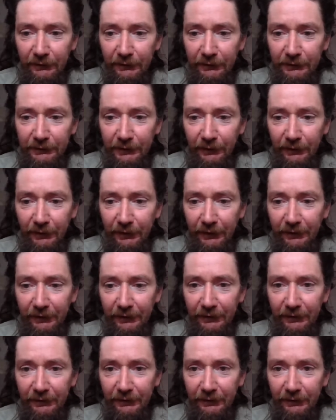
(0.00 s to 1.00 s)
Sorry,
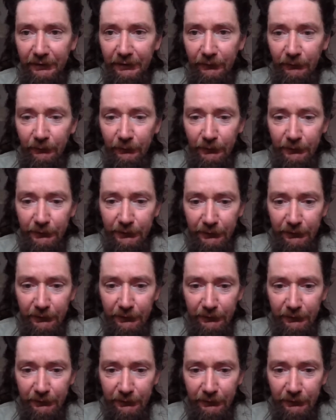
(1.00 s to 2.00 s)
I wasn't.
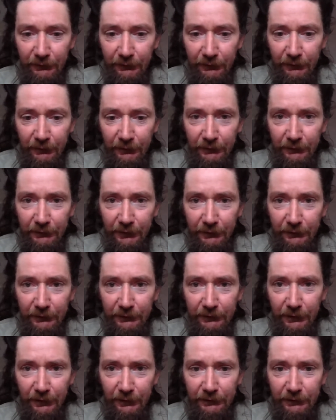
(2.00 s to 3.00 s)
So
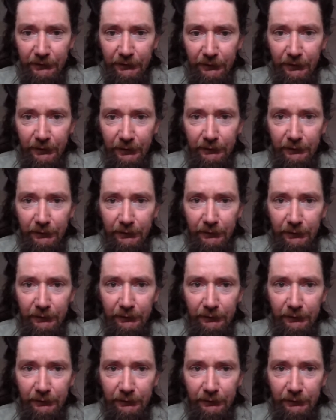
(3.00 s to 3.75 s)
share screen,